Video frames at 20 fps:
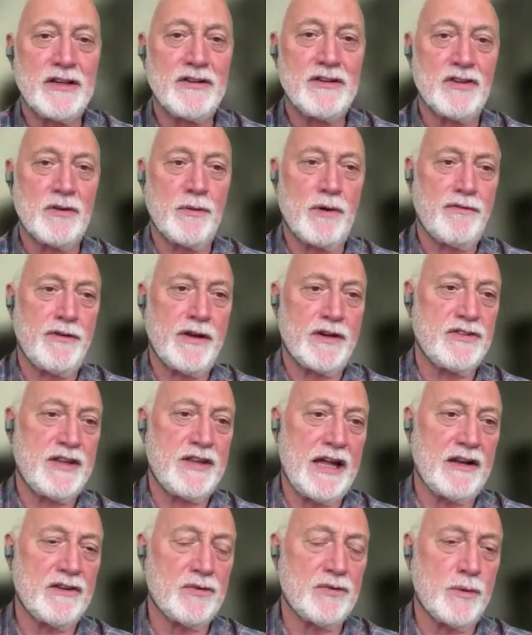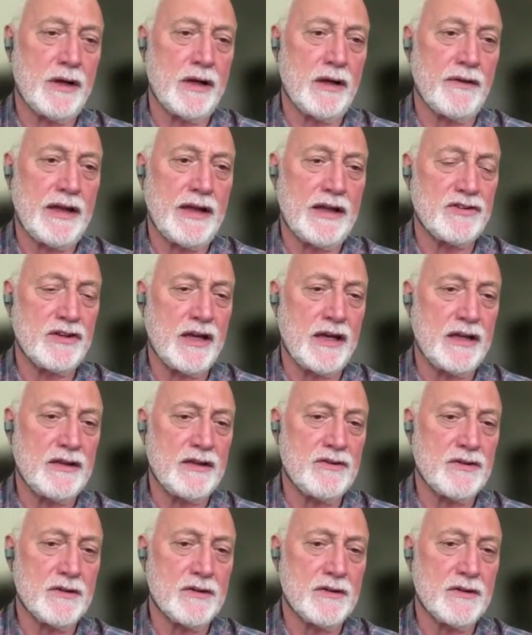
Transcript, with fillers: and so we fixed that as well on that side.